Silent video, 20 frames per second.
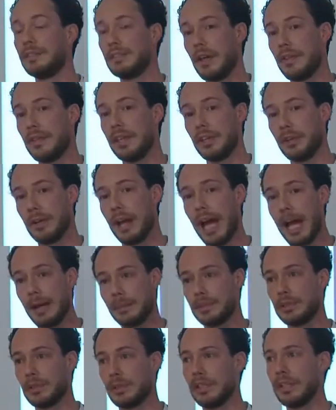So I think you're
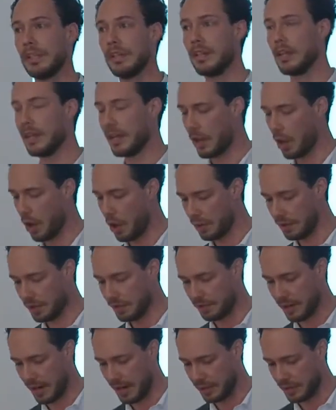absolutely on the
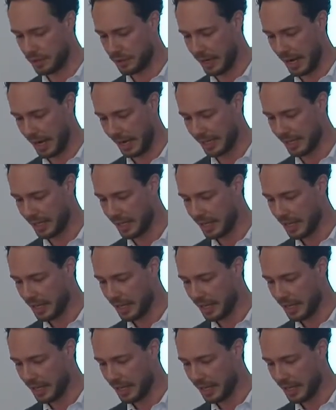right track.